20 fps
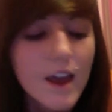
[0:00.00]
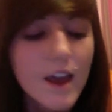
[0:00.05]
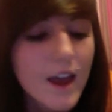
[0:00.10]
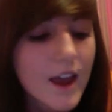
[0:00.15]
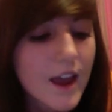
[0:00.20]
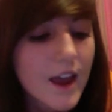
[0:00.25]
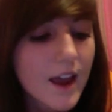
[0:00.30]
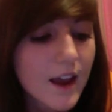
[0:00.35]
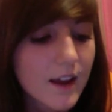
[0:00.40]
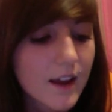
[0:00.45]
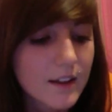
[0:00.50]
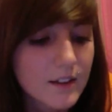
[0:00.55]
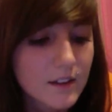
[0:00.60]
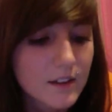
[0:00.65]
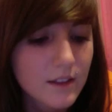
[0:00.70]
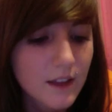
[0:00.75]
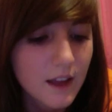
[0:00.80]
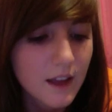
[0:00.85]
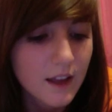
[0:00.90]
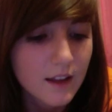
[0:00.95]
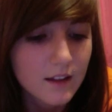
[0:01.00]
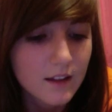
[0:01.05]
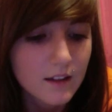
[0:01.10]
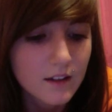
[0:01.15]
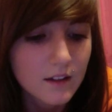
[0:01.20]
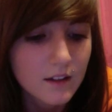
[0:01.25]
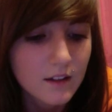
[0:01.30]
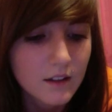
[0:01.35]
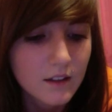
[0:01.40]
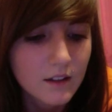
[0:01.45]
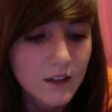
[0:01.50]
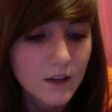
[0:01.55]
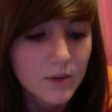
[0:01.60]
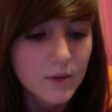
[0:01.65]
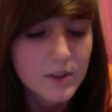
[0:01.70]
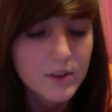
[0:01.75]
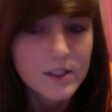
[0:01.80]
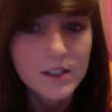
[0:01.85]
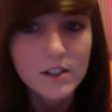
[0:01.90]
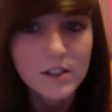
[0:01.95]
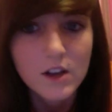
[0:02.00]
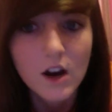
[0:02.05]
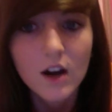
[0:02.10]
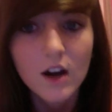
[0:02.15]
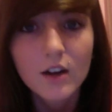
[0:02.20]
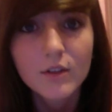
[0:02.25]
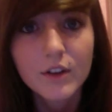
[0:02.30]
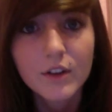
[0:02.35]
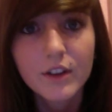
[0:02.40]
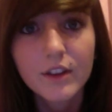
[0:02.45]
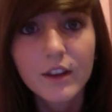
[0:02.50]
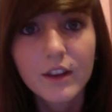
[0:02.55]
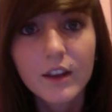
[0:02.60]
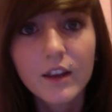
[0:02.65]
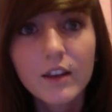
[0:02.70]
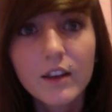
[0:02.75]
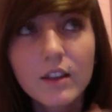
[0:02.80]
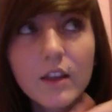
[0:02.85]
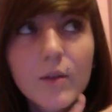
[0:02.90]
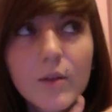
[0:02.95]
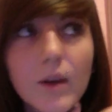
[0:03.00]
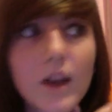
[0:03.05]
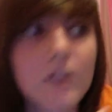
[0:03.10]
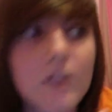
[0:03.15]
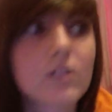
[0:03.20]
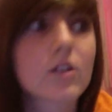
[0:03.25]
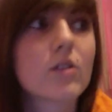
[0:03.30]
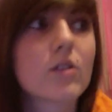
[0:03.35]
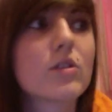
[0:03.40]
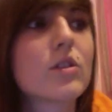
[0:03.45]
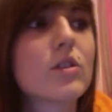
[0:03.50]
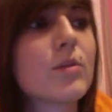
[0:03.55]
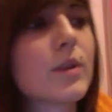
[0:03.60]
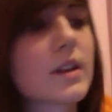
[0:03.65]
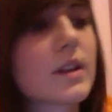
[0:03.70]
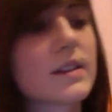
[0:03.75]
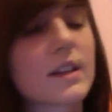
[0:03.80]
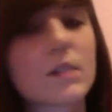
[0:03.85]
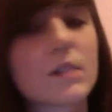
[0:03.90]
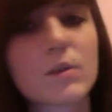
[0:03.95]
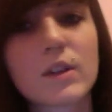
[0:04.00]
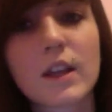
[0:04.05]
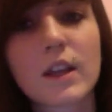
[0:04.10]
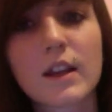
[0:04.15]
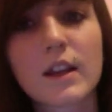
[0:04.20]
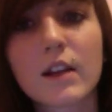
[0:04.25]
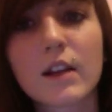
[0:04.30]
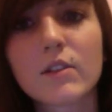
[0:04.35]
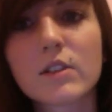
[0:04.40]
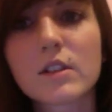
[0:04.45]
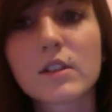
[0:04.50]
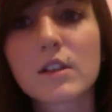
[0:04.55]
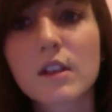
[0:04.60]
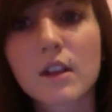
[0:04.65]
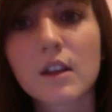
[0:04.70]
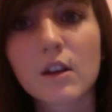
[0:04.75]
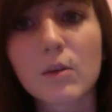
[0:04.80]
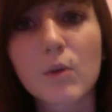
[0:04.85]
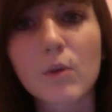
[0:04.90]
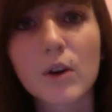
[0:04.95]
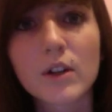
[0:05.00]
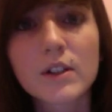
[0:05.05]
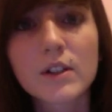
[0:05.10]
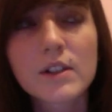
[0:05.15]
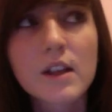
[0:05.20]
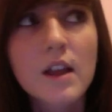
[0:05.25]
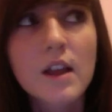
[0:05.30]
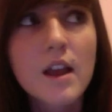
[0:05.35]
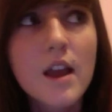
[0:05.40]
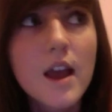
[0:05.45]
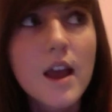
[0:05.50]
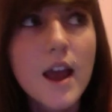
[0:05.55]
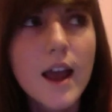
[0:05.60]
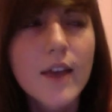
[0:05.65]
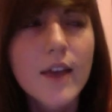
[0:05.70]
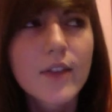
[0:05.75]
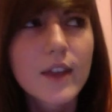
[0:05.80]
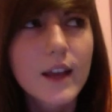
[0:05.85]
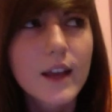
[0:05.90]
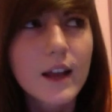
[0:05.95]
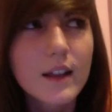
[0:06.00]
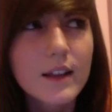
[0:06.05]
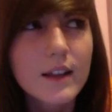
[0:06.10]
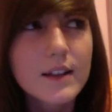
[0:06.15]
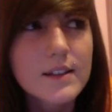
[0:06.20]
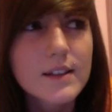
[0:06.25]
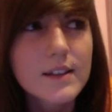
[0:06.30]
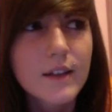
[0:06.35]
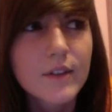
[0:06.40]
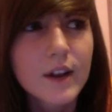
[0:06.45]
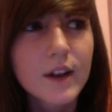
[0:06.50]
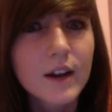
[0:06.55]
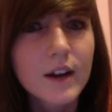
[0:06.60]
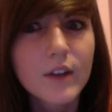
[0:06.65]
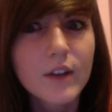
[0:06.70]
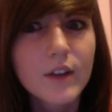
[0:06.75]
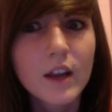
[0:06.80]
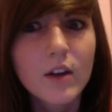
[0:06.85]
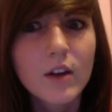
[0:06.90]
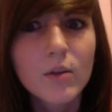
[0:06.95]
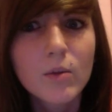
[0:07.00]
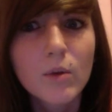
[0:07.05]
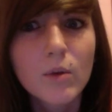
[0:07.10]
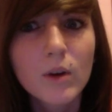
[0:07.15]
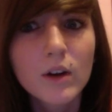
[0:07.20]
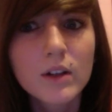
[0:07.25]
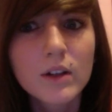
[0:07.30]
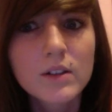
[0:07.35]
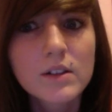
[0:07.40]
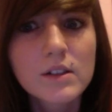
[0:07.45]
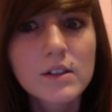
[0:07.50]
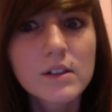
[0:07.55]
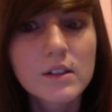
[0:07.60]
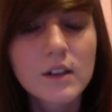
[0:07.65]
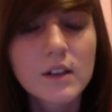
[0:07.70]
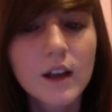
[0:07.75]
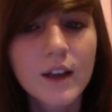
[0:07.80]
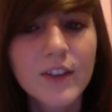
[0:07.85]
and then there was this carnival thing that we had to go to because that's where they announced the awards, and they got like 7 out of 8 awards.